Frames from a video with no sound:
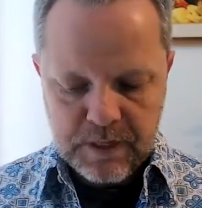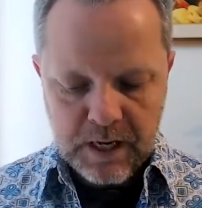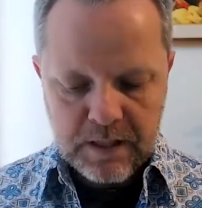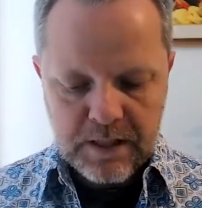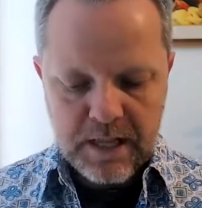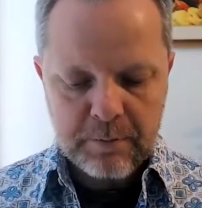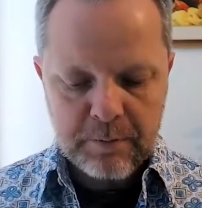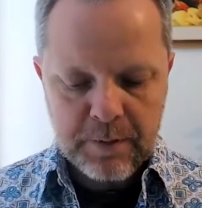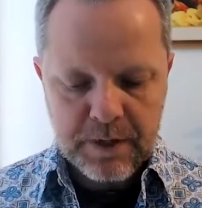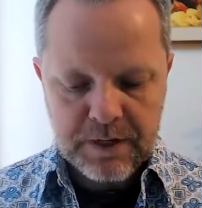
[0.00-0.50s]

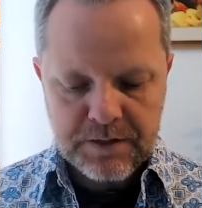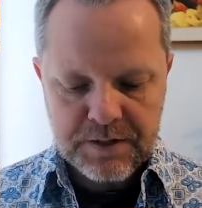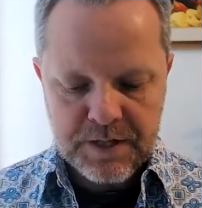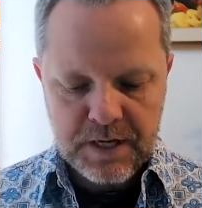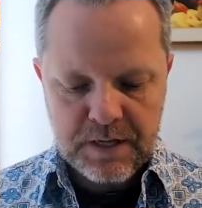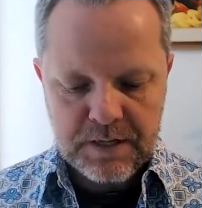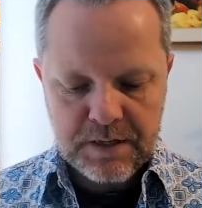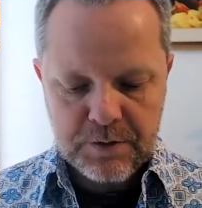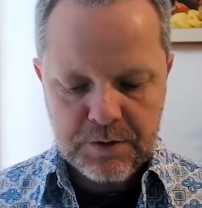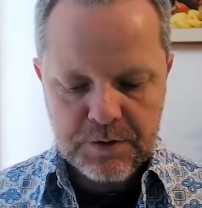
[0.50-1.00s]
that being
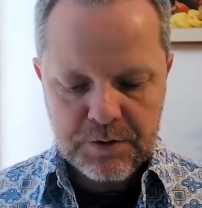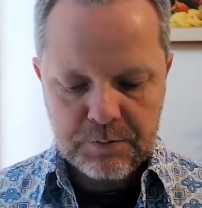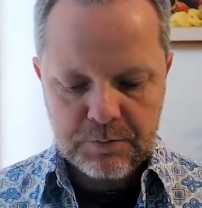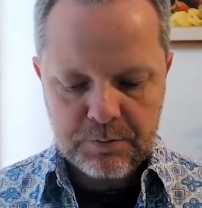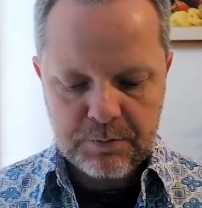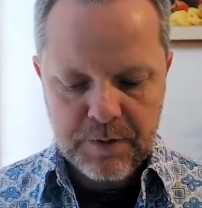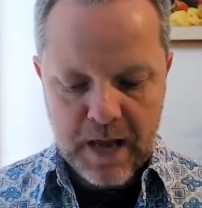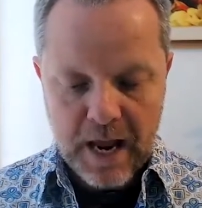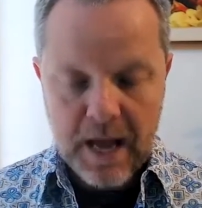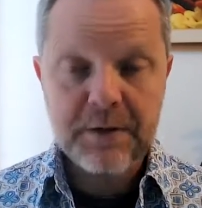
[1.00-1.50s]
said,
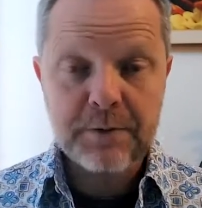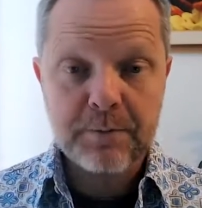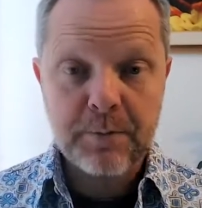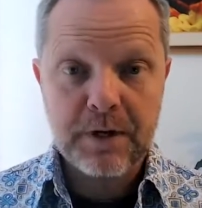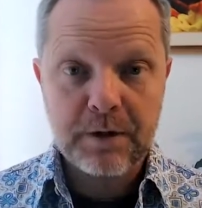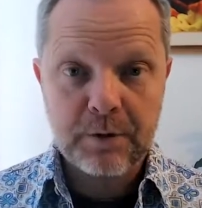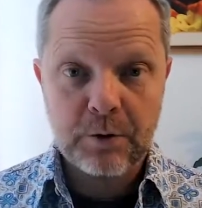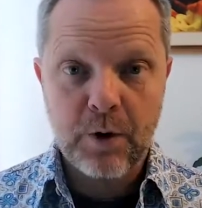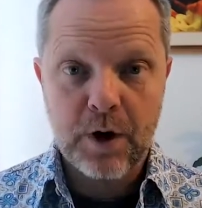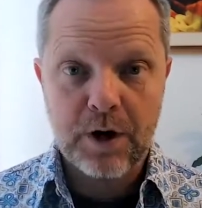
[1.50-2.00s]
there has
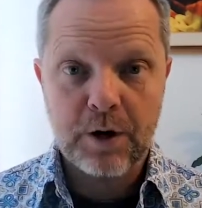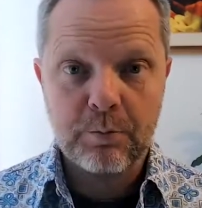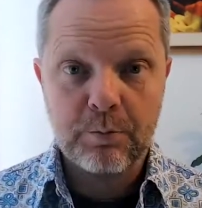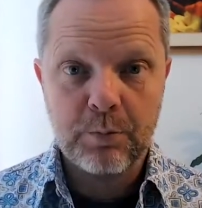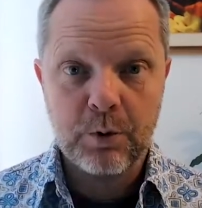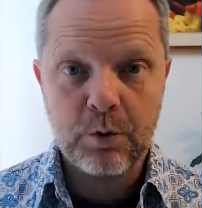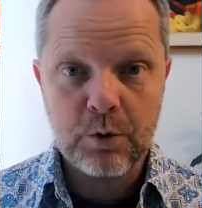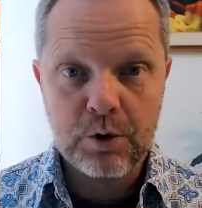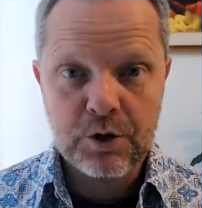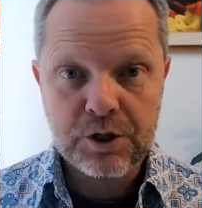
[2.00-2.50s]
been quite a
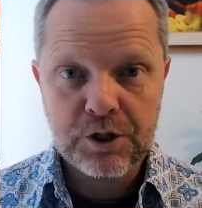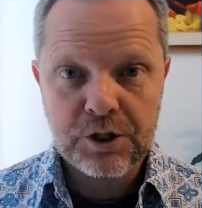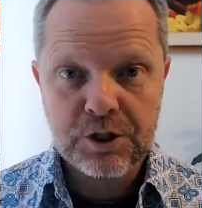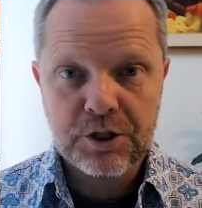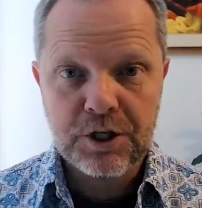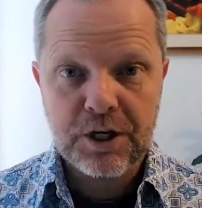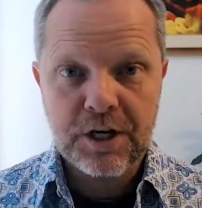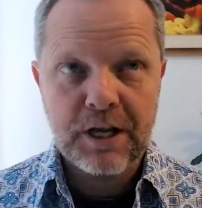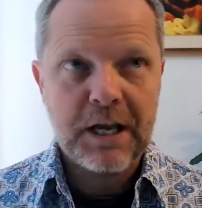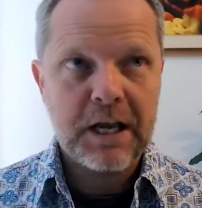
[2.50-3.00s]

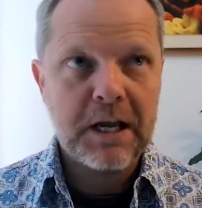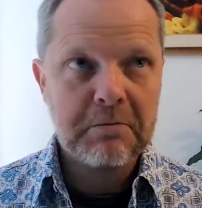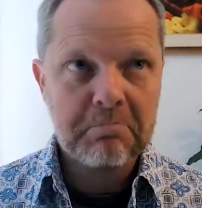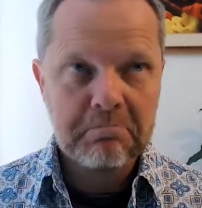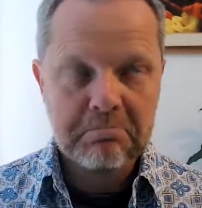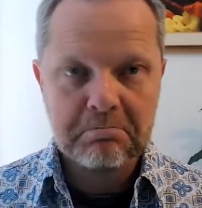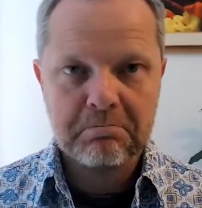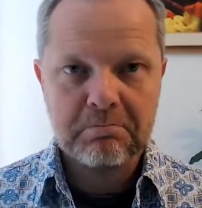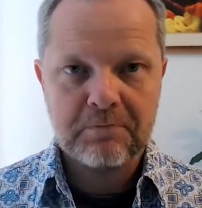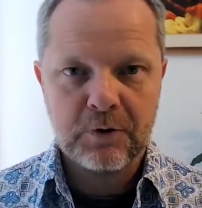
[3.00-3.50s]
push
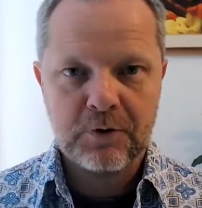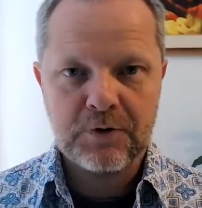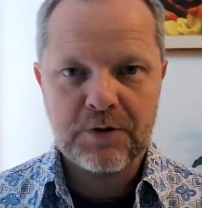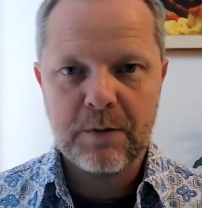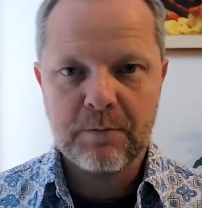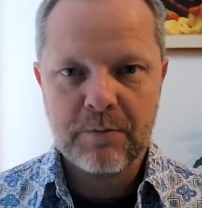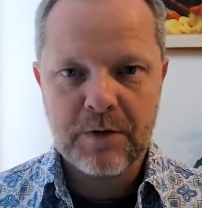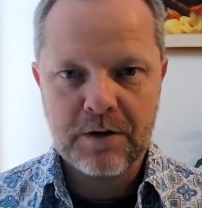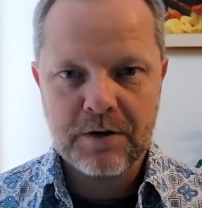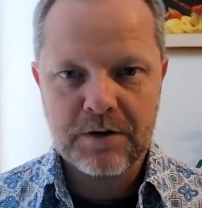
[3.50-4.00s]
in for
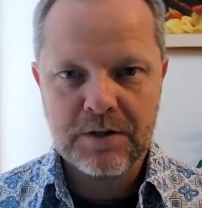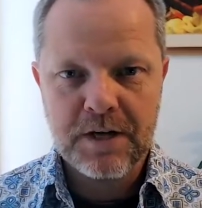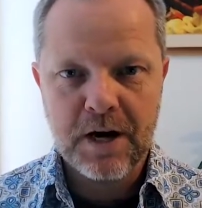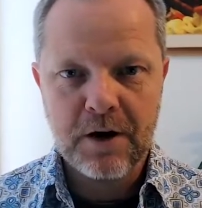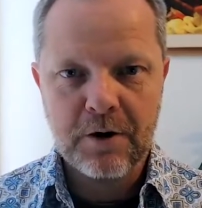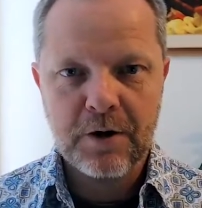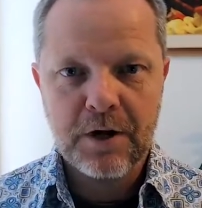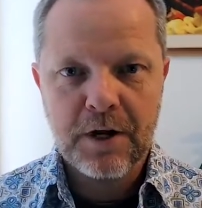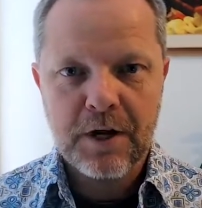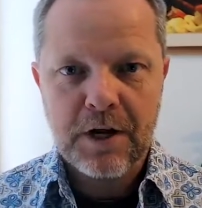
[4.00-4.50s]
some years
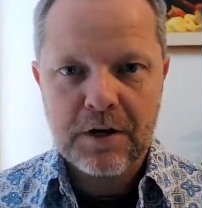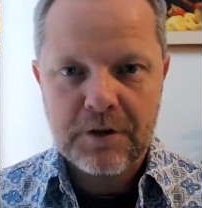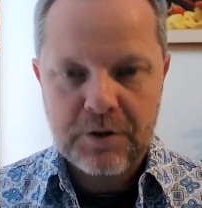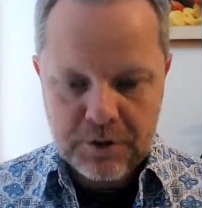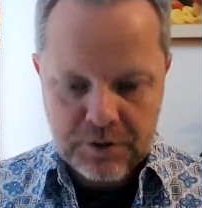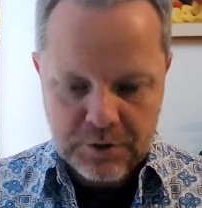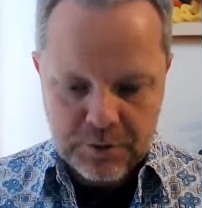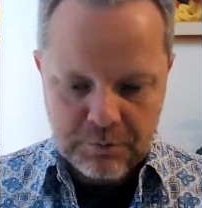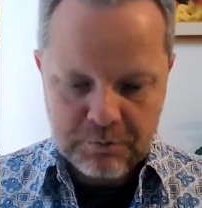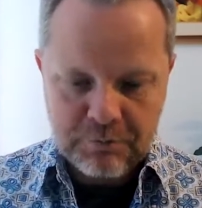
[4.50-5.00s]
now
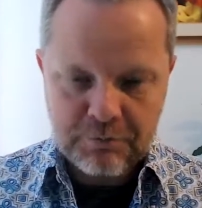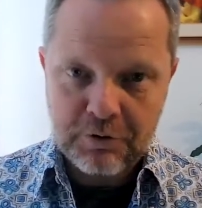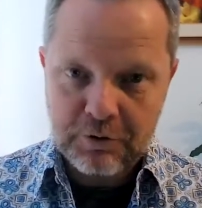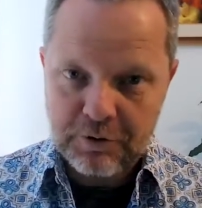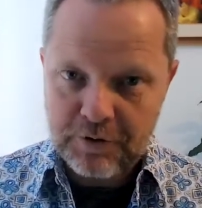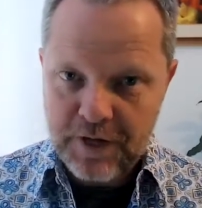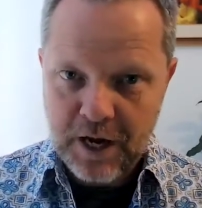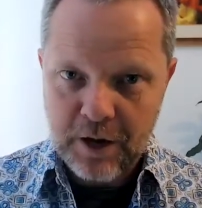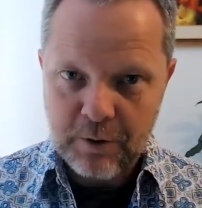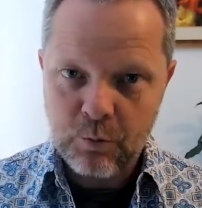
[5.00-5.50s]
to sort of
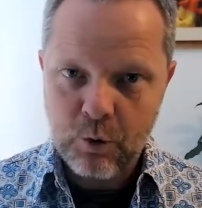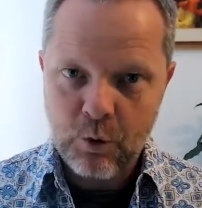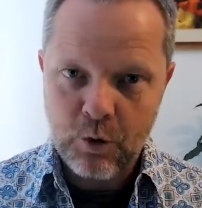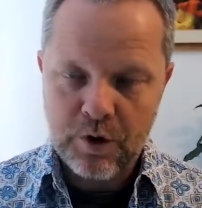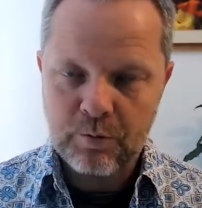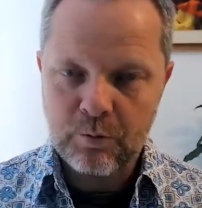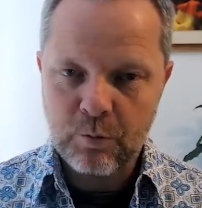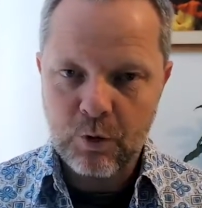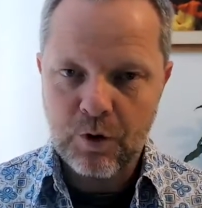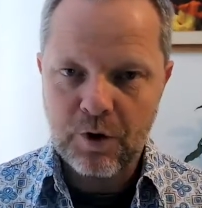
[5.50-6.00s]
drill down more
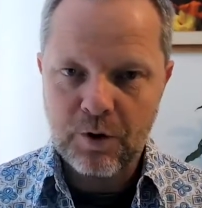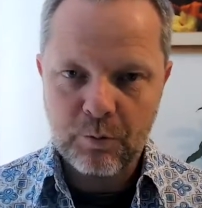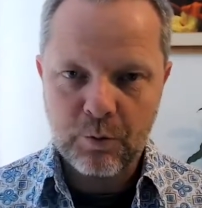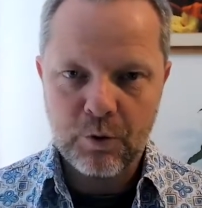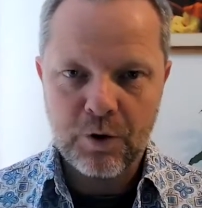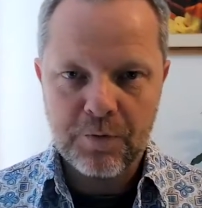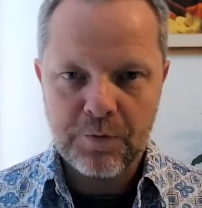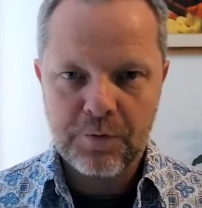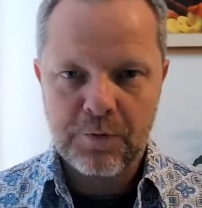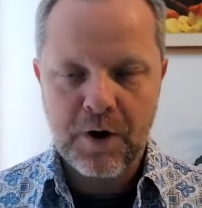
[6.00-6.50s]
and more and
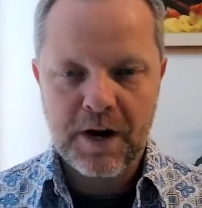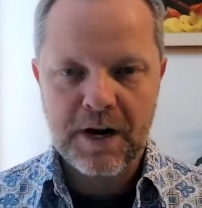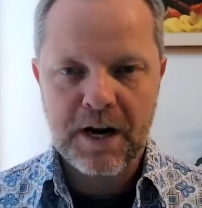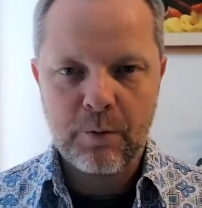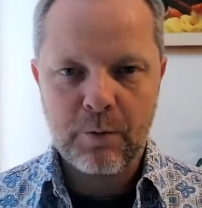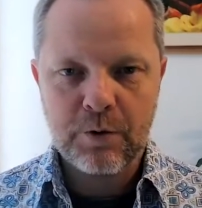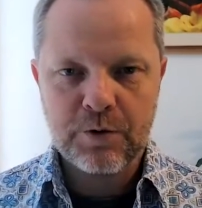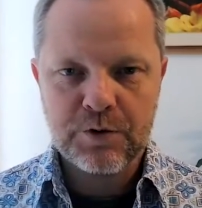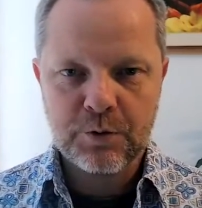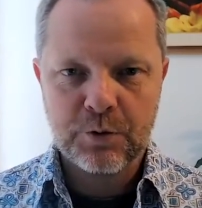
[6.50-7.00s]
more and find
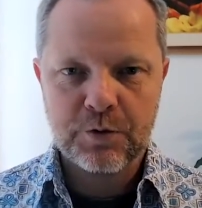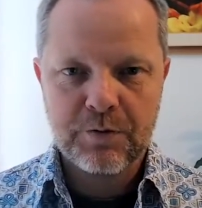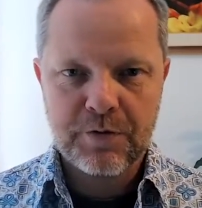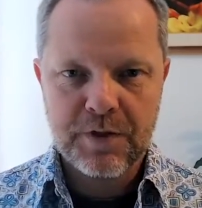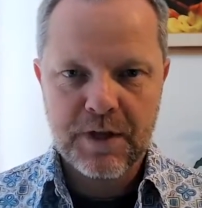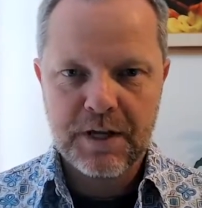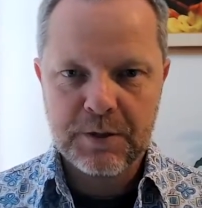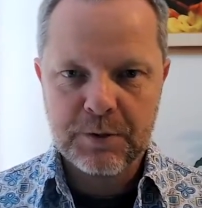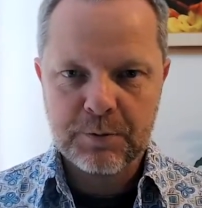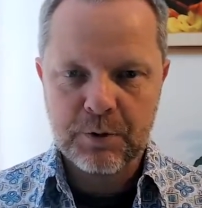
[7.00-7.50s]
out what sort of
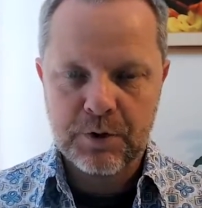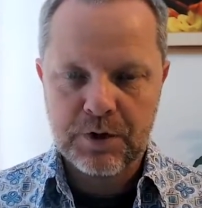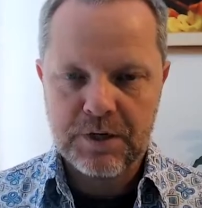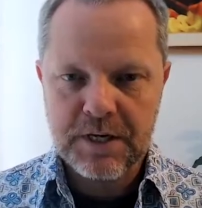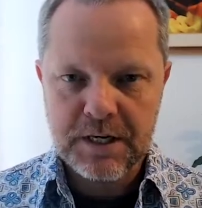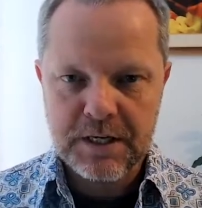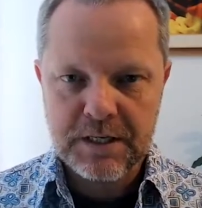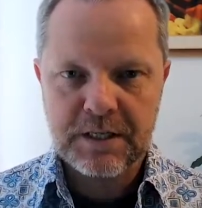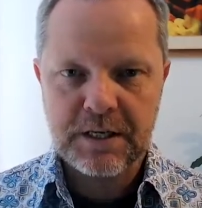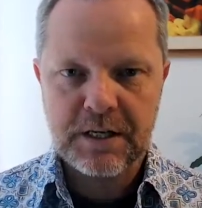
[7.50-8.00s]
things
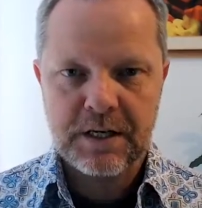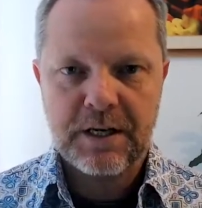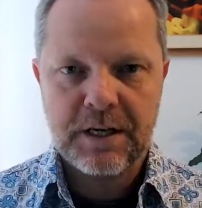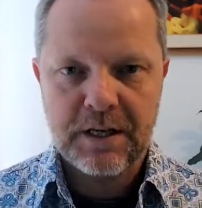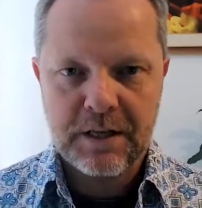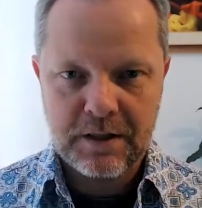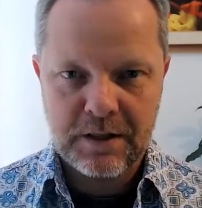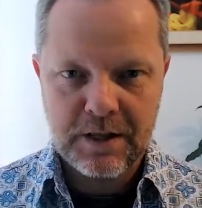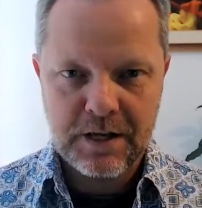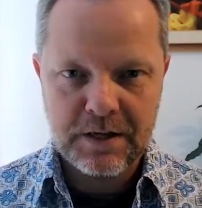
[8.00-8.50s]
predict
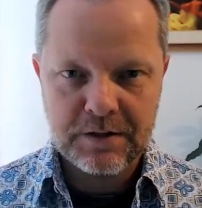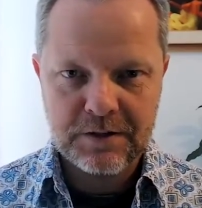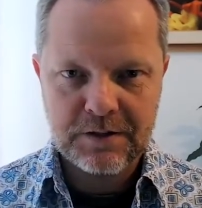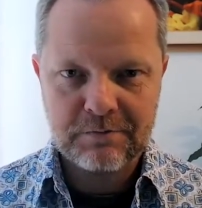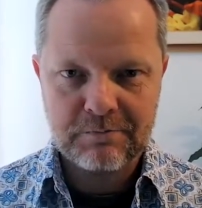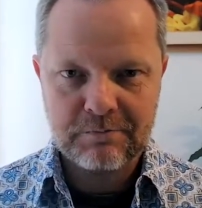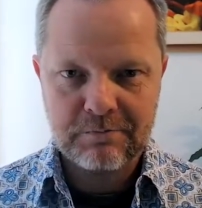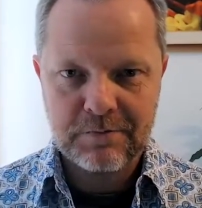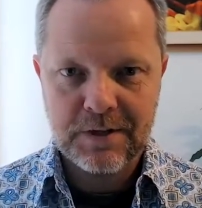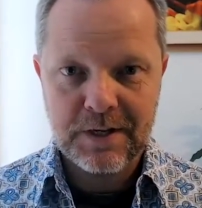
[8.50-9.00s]

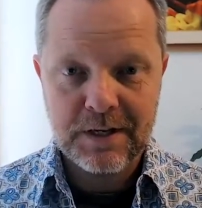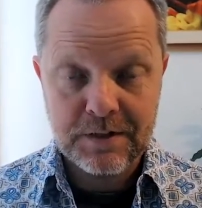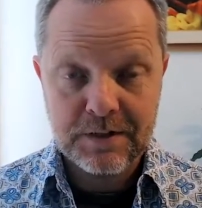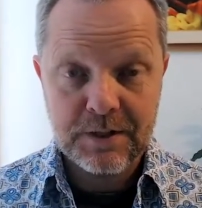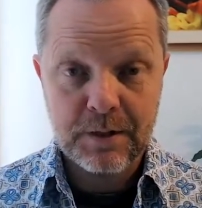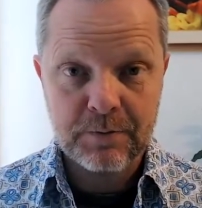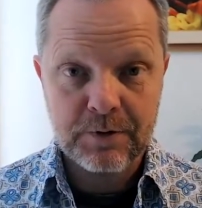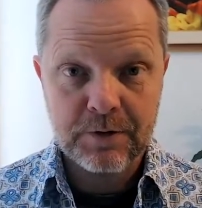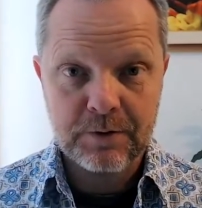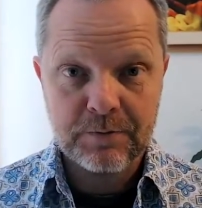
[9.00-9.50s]
these
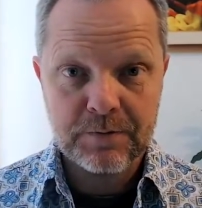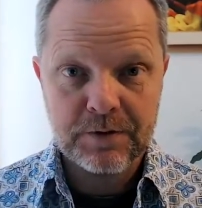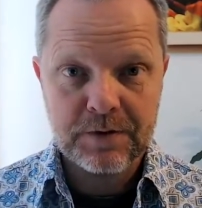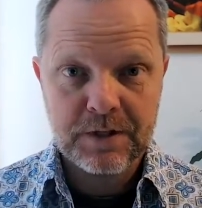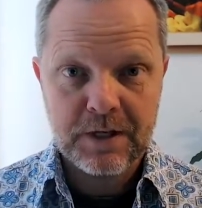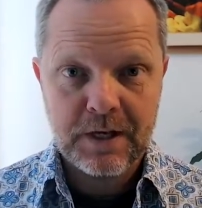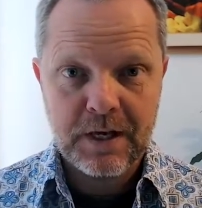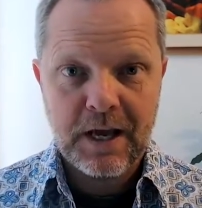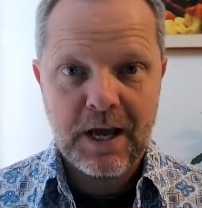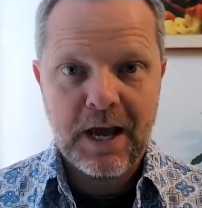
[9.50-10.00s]
symptoms.